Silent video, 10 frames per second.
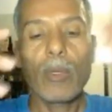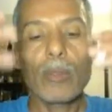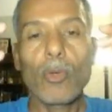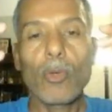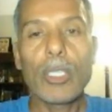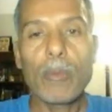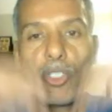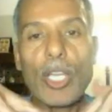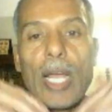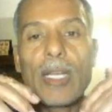sodium
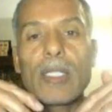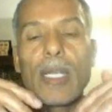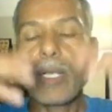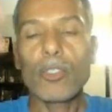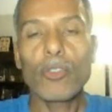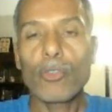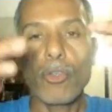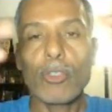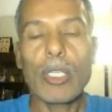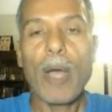
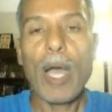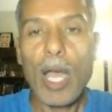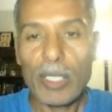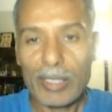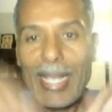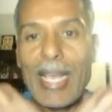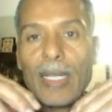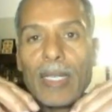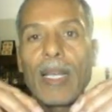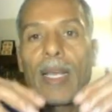ions
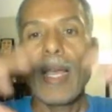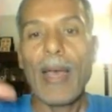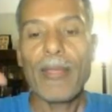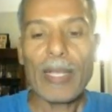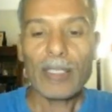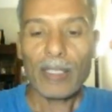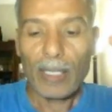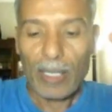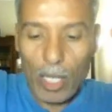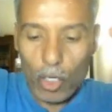in, and that's
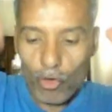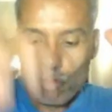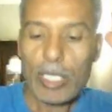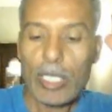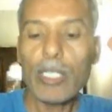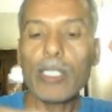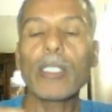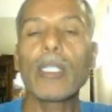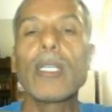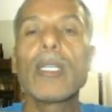going to increase
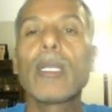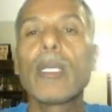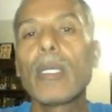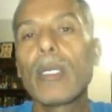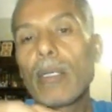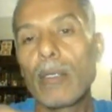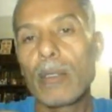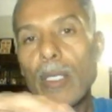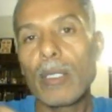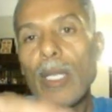the
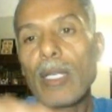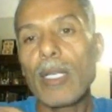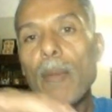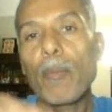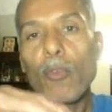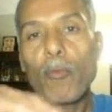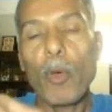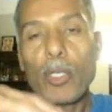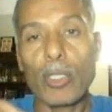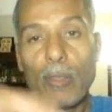number of
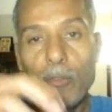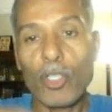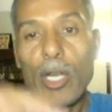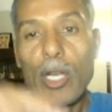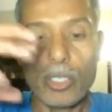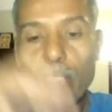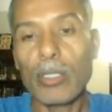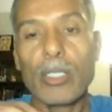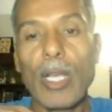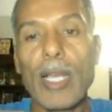positive charges
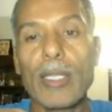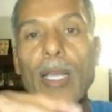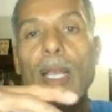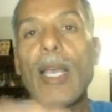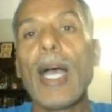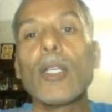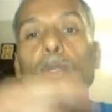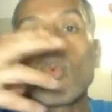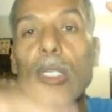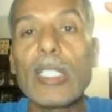inside, and
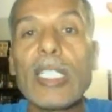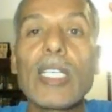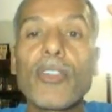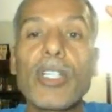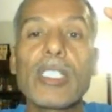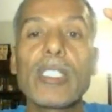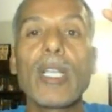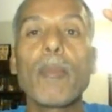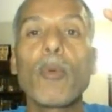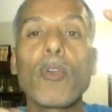it will decrease the
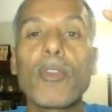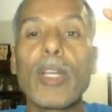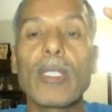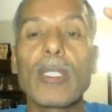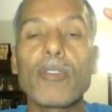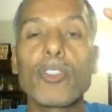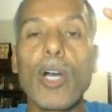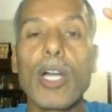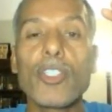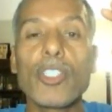number of negative
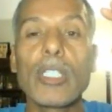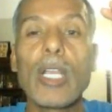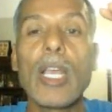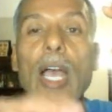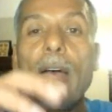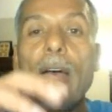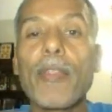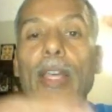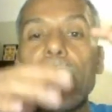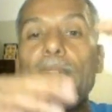charges, and
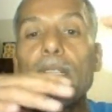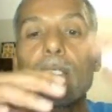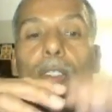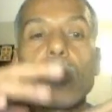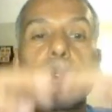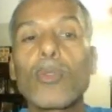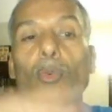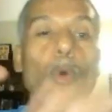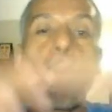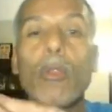then that is going
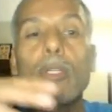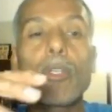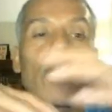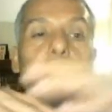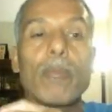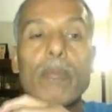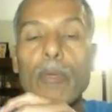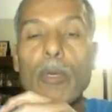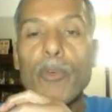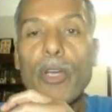to alter the
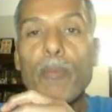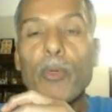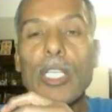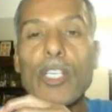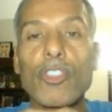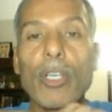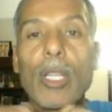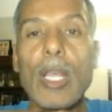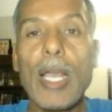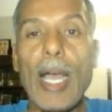membrane
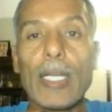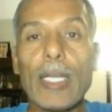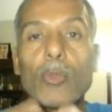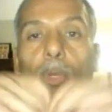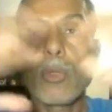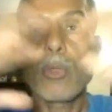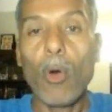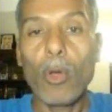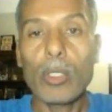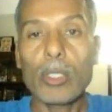potential, and it will
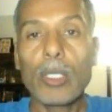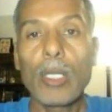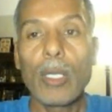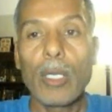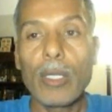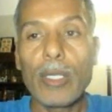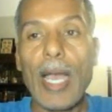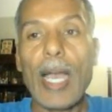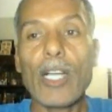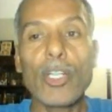cause the
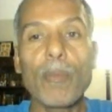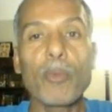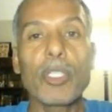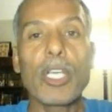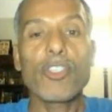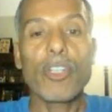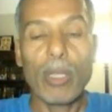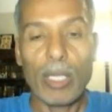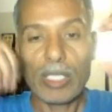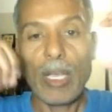action potential.
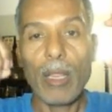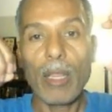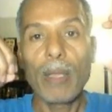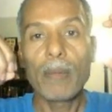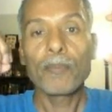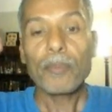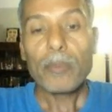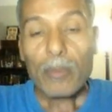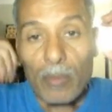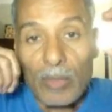The cell
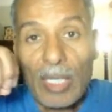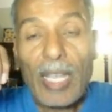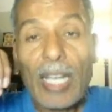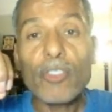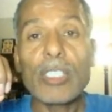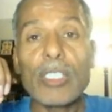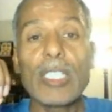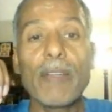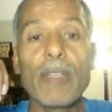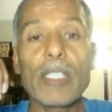that
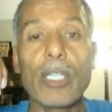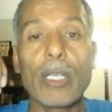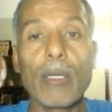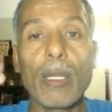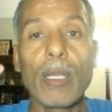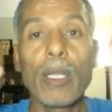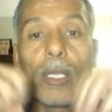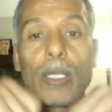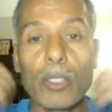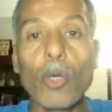received the signal
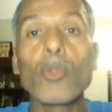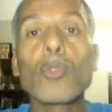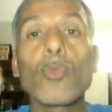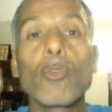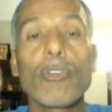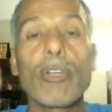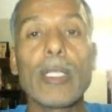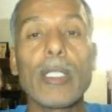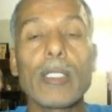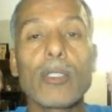is going to
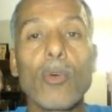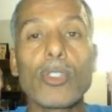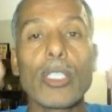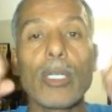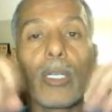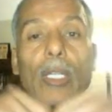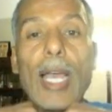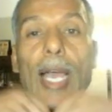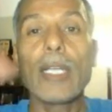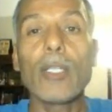create its own signal,
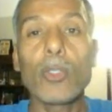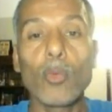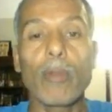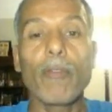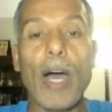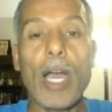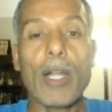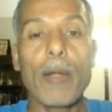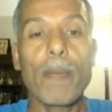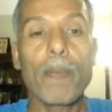and it will
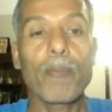fire.